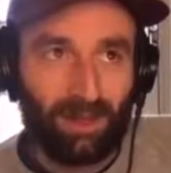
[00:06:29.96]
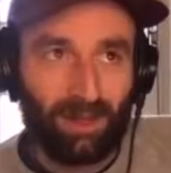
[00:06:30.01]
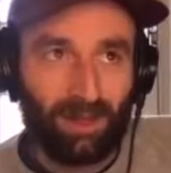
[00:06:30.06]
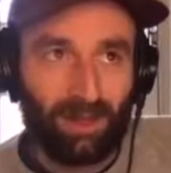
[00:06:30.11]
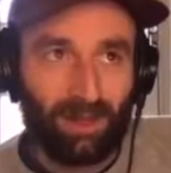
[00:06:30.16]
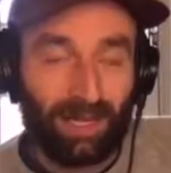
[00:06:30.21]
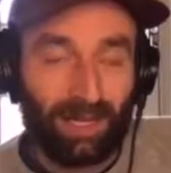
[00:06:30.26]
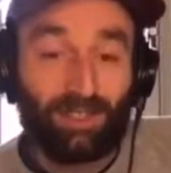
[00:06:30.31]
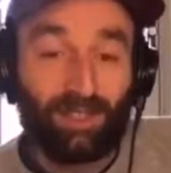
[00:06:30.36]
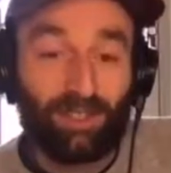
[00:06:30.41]

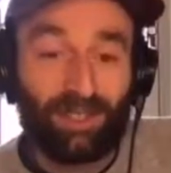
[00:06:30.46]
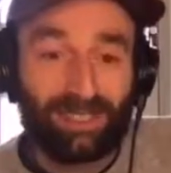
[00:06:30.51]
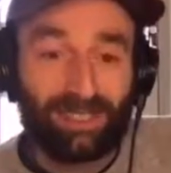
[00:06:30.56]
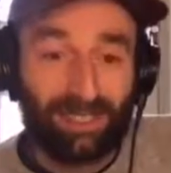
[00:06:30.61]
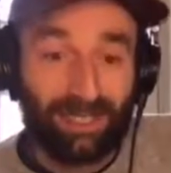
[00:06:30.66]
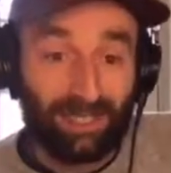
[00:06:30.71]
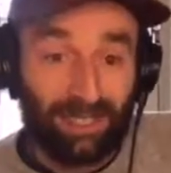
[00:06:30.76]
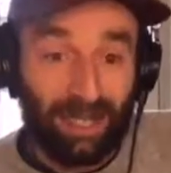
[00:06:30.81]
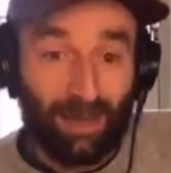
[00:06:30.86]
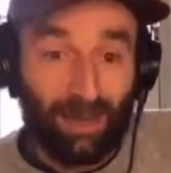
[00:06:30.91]

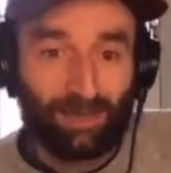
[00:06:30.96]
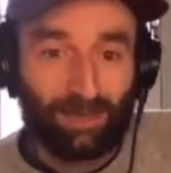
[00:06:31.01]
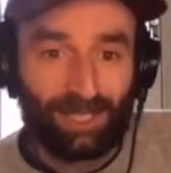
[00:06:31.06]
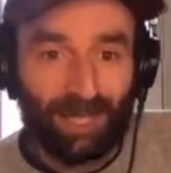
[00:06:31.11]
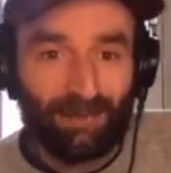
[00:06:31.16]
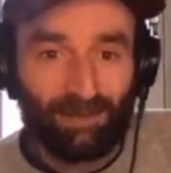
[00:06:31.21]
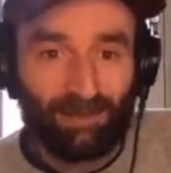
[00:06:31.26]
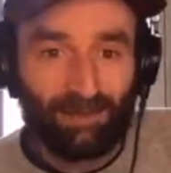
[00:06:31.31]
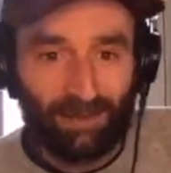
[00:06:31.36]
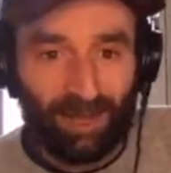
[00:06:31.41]
increased in adoption
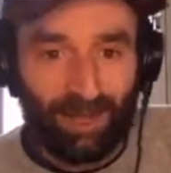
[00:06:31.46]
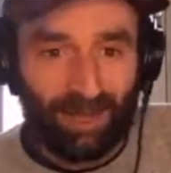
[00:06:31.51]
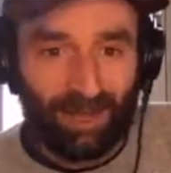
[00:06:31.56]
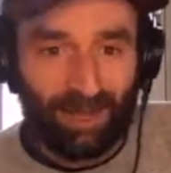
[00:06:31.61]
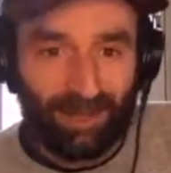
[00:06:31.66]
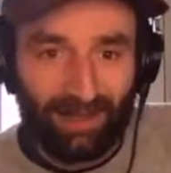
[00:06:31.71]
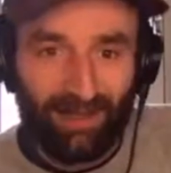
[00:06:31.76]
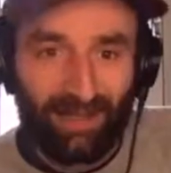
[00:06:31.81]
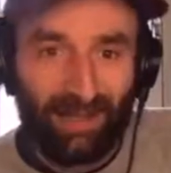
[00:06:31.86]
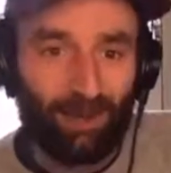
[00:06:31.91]
after
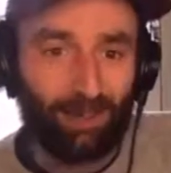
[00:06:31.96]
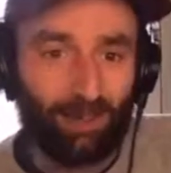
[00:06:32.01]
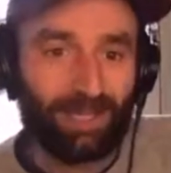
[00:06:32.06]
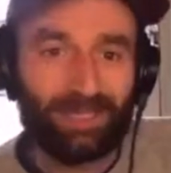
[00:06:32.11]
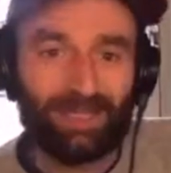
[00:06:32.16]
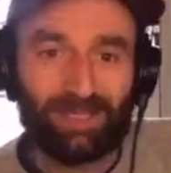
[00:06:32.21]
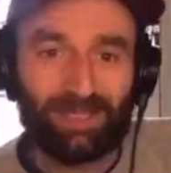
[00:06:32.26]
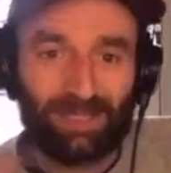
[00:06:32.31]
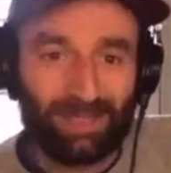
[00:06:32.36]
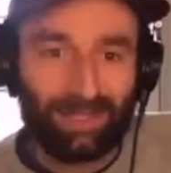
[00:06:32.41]
that. And now we
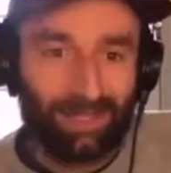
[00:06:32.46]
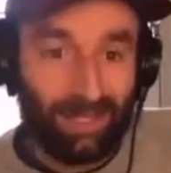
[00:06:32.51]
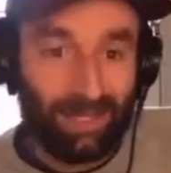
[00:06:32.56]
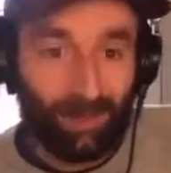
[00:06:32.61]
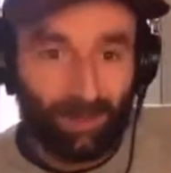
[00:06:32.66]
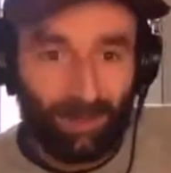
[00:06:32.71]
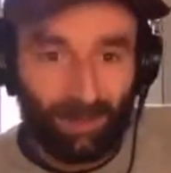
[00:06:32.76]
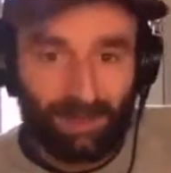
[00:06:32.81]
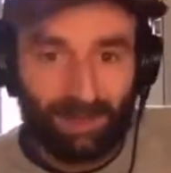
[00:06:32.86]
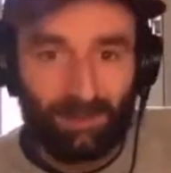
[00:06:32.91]
see like
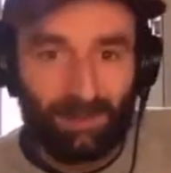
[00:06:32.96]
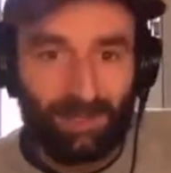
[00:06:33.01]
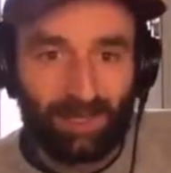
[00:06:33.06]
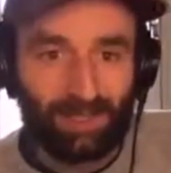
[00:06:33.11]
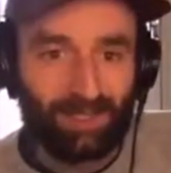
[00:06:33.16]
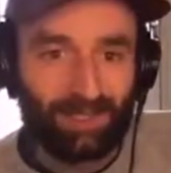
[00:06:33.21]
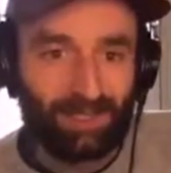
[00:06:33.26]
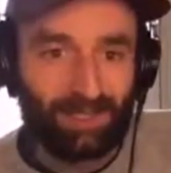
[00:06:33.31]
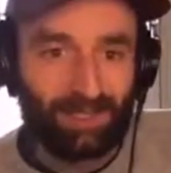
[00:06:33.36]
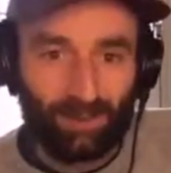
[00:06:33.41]
Databricks in the
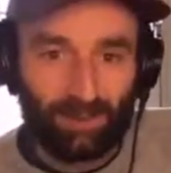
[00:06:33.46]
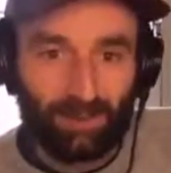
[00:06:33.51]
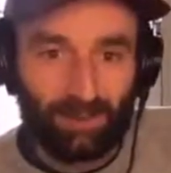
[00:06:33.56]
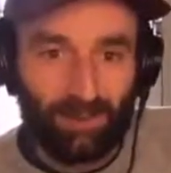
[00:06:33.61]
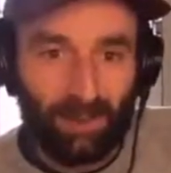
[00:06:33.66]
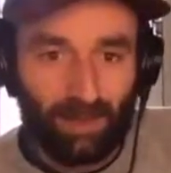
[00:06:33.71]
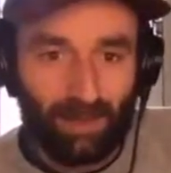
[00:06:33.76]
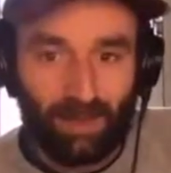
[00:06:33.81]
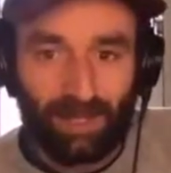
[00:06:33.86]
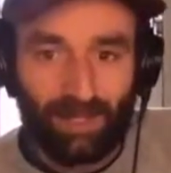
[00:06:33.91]
mix too,
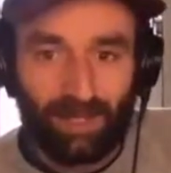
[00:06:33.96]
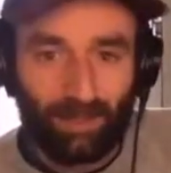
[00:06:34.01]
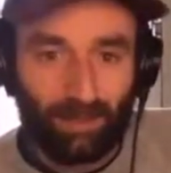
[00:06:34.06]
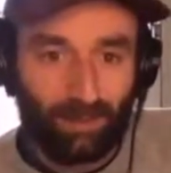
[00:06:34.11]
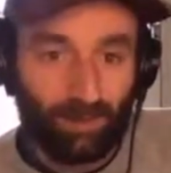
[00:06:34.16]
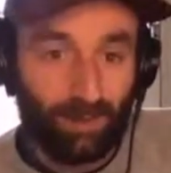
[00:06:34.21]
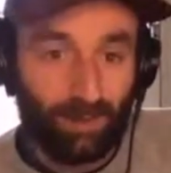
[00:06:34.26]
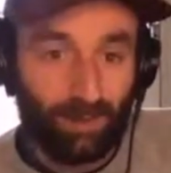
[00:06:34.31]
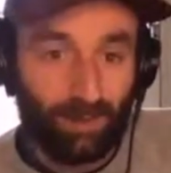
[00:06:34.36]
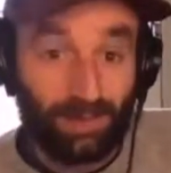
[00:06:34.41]
and many
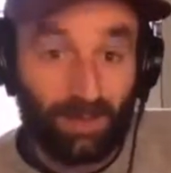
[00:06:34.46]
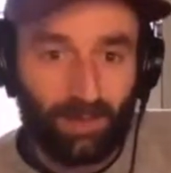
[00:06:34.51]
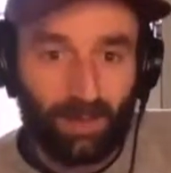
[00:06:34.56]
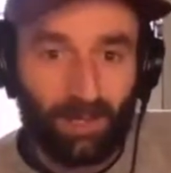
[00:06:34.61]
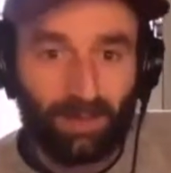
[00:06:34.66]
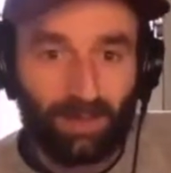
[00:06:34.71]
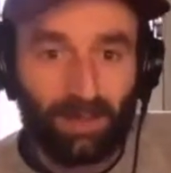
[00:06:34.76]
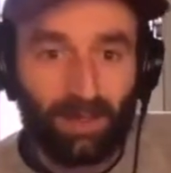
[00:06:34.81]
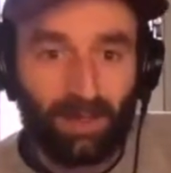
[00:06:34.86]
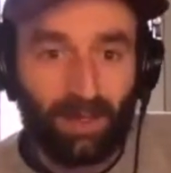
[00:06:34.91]
others we can talk
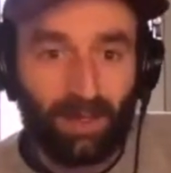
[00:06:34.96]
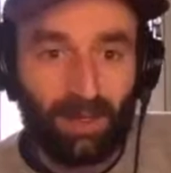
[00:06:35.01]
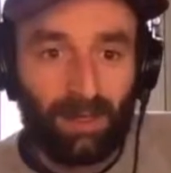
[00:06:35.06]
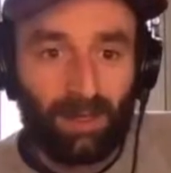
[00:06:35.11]
about.